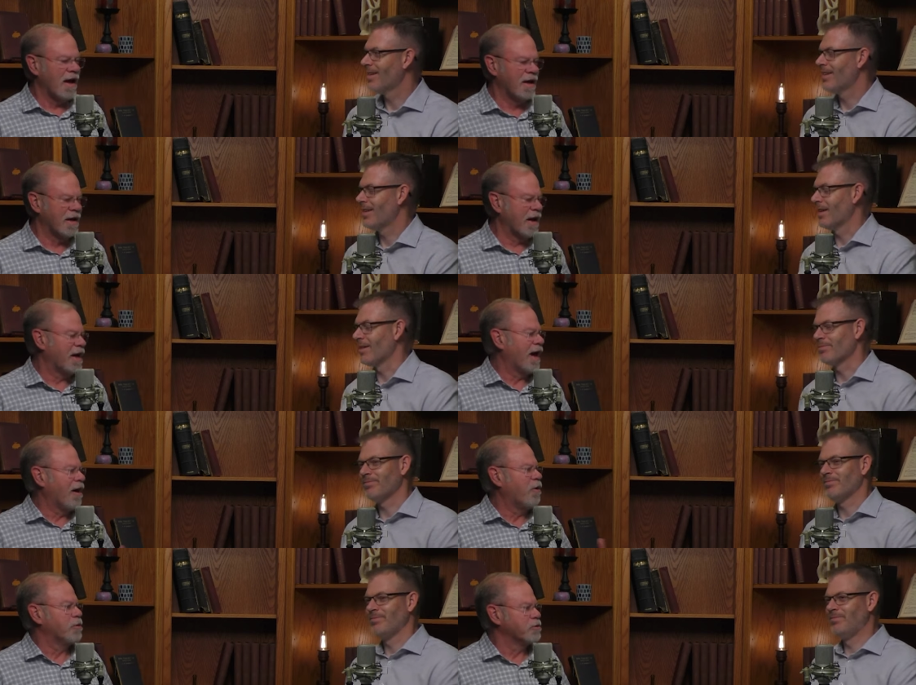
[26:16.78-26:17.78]
Speaker 1: I, yeah. I,
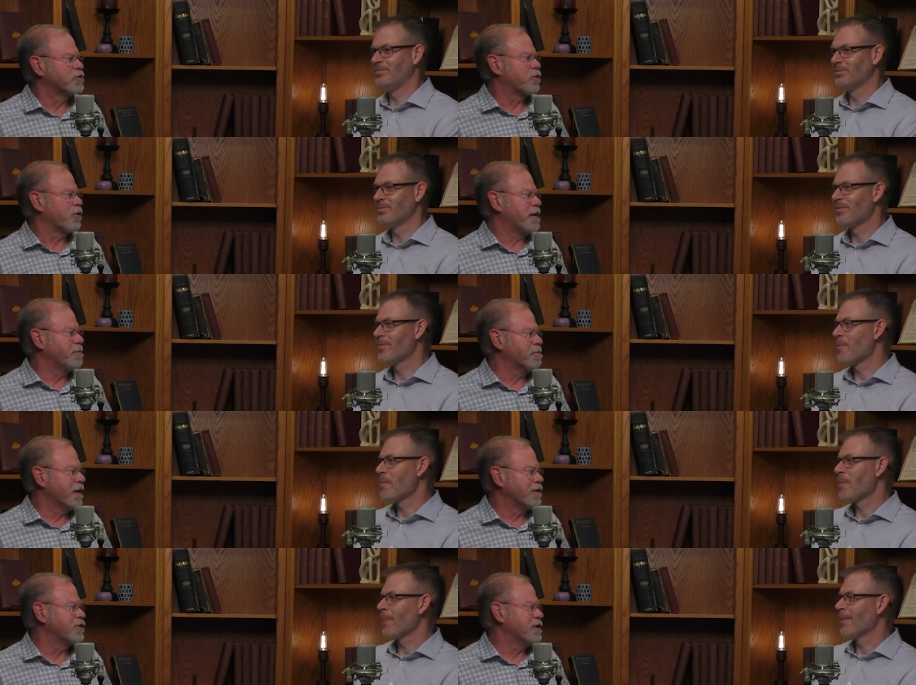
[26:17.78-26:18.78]
almost screamed in my
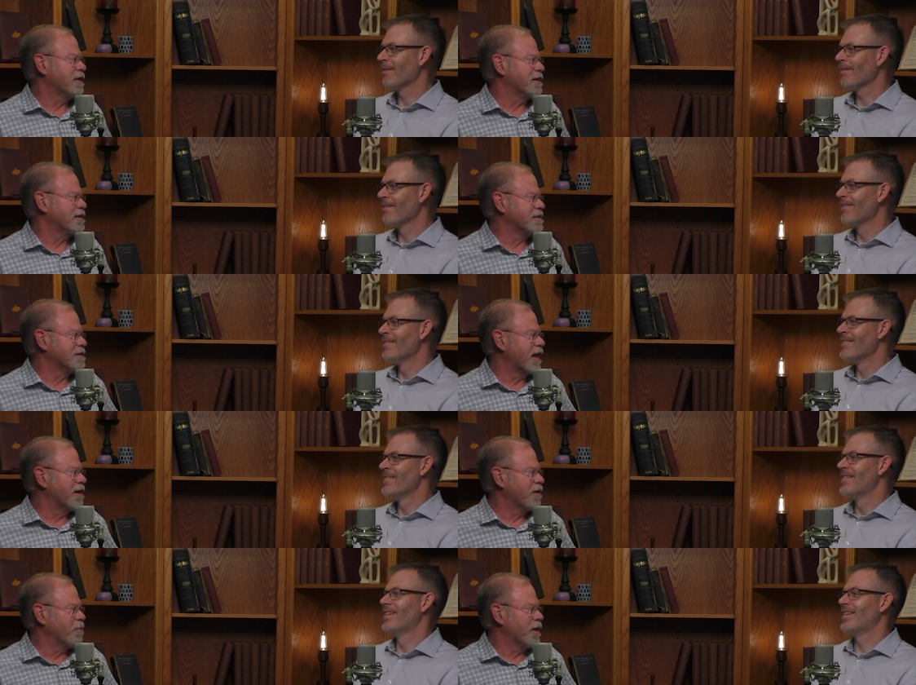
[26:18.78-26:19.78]
seat. I didn't. I
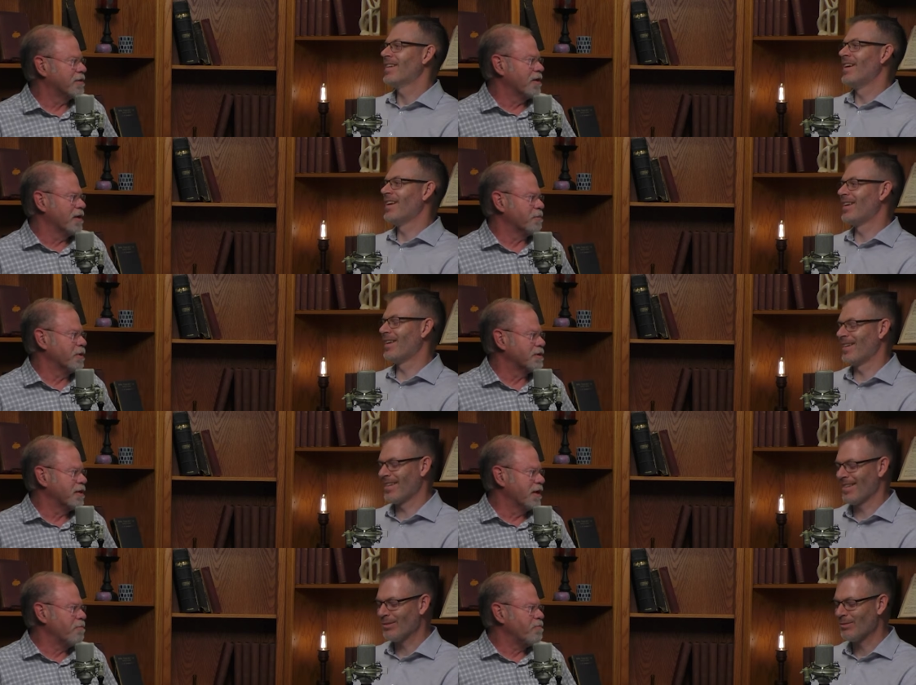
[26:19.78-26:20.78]
held my tongue, but. Uh,
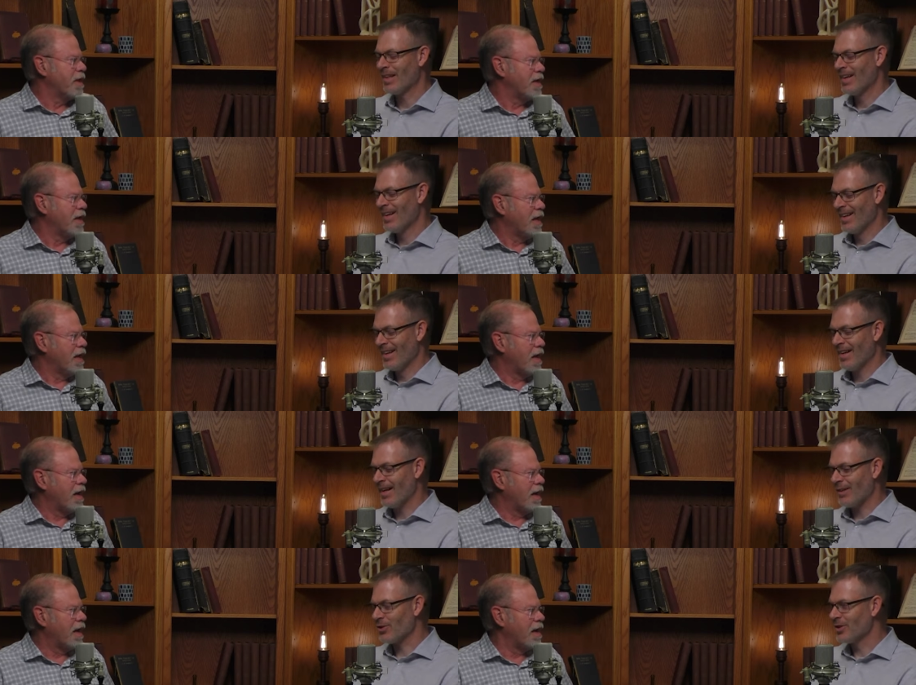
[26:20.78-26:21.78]
oh,
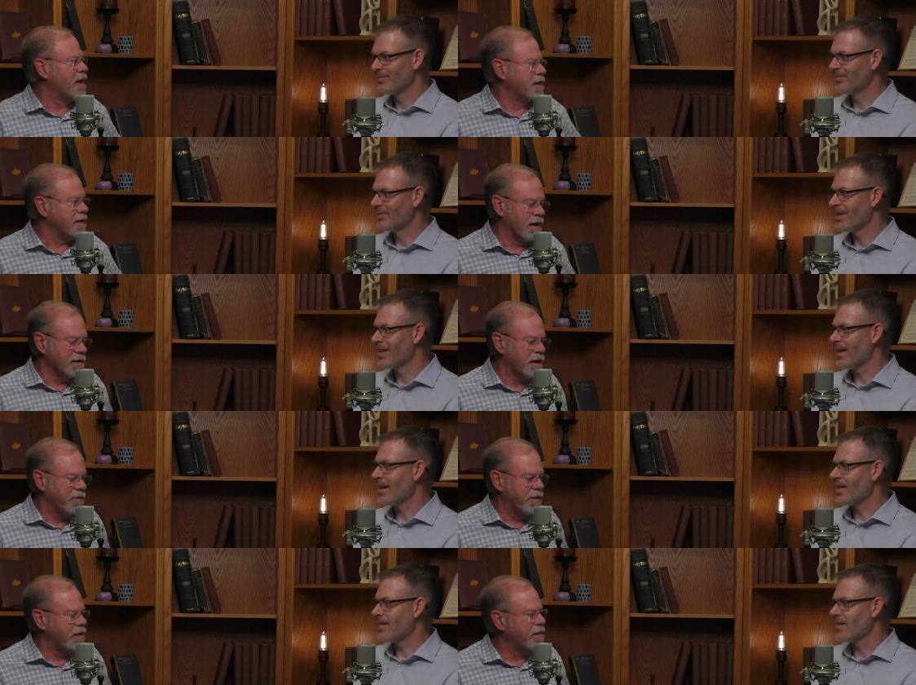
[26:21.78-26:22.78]
Ouch. Yeah. Yeah,
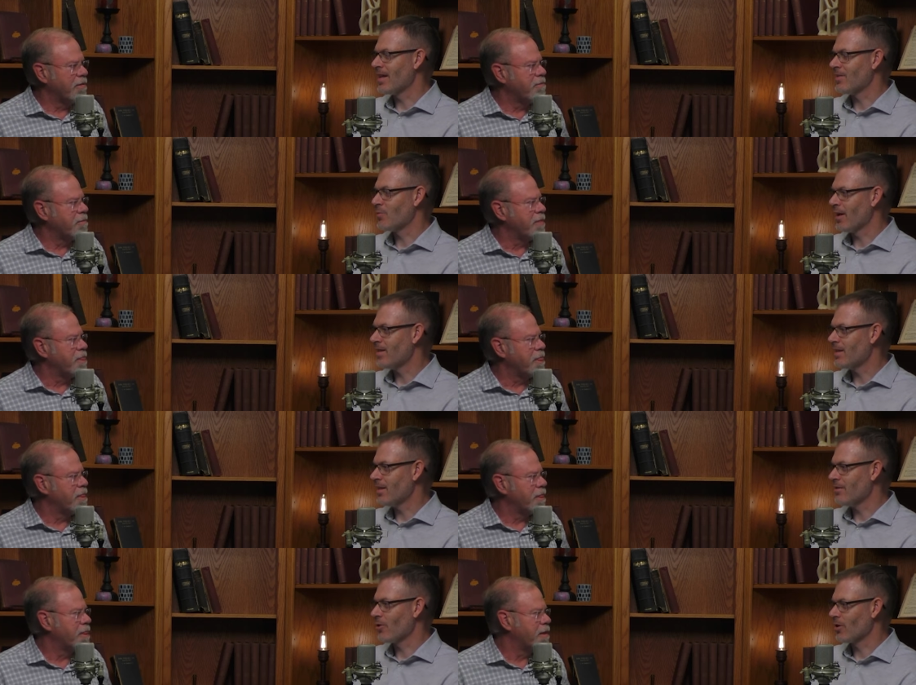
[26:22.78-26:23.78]
that's a,
Speaker 2: that's one 18 year
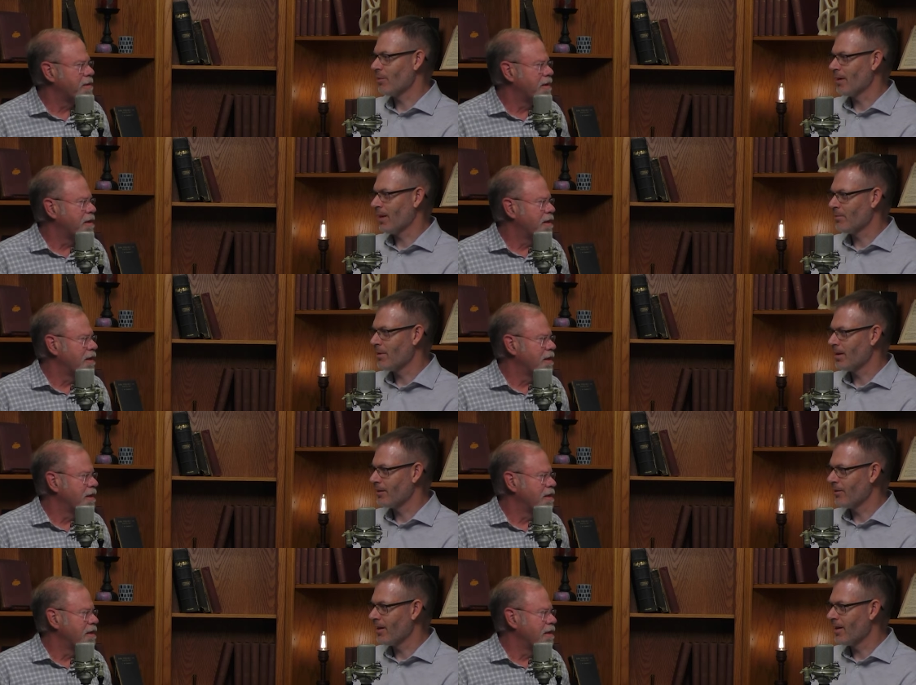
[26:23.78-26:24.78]
old coming down the pike
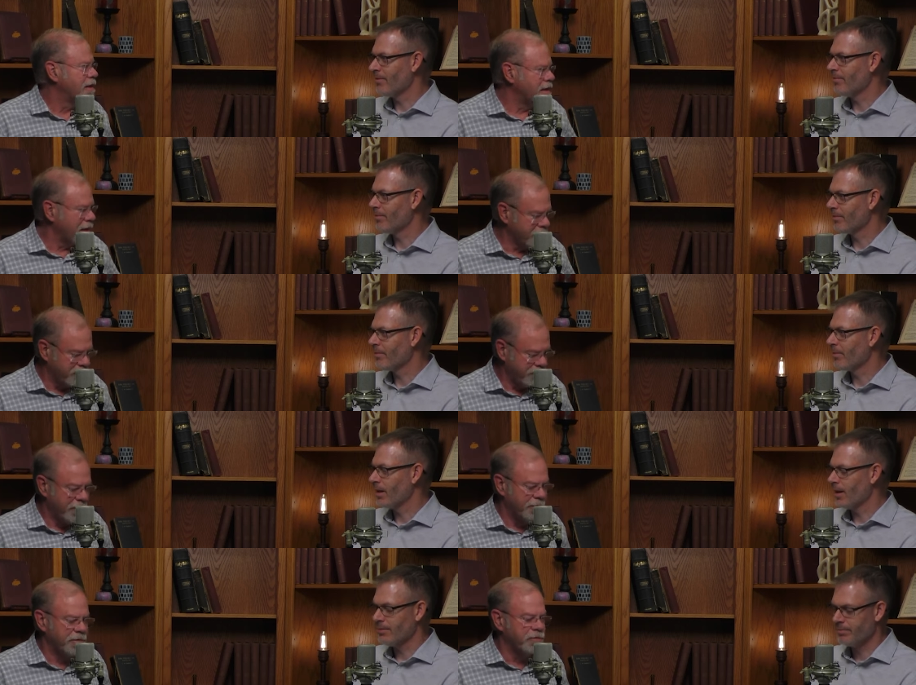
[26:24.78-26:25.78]
right there. Yes. Yeah.
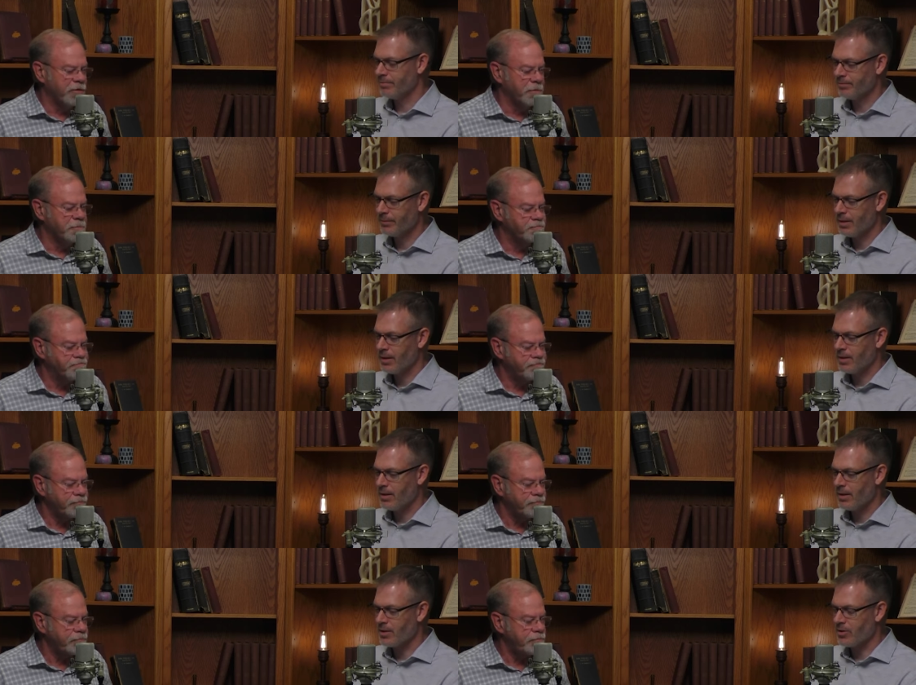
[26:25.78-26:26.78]
So.
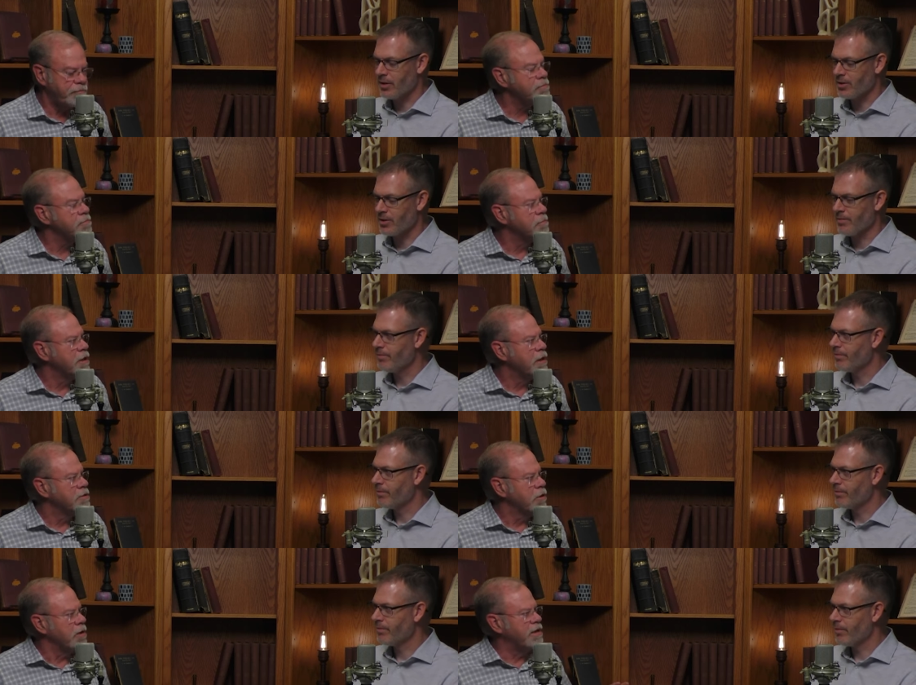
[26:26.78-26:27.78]
That's a tragedy.
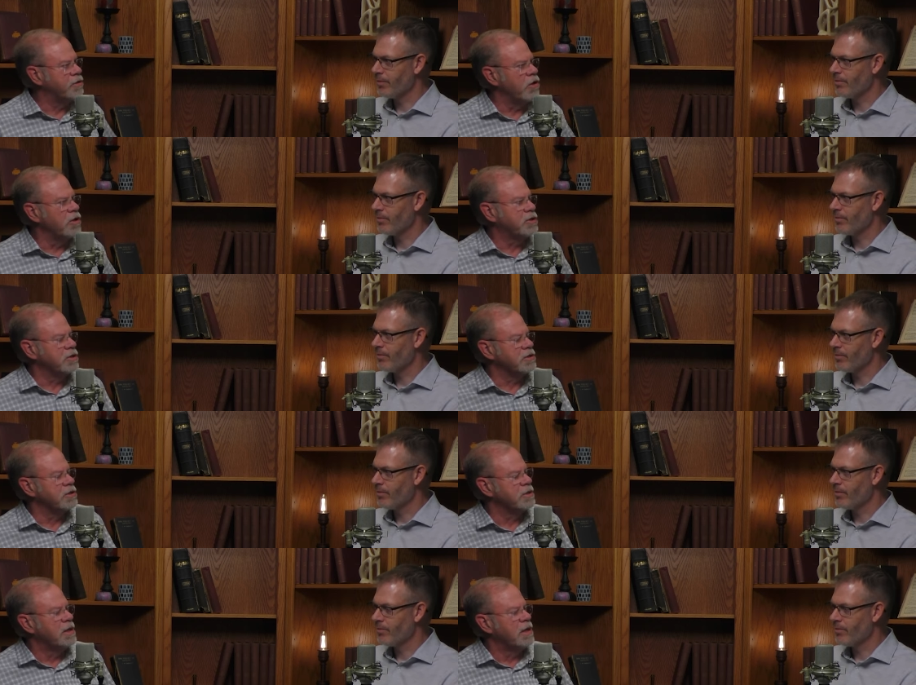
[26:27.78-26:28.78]
Speaker 1: So indulgence,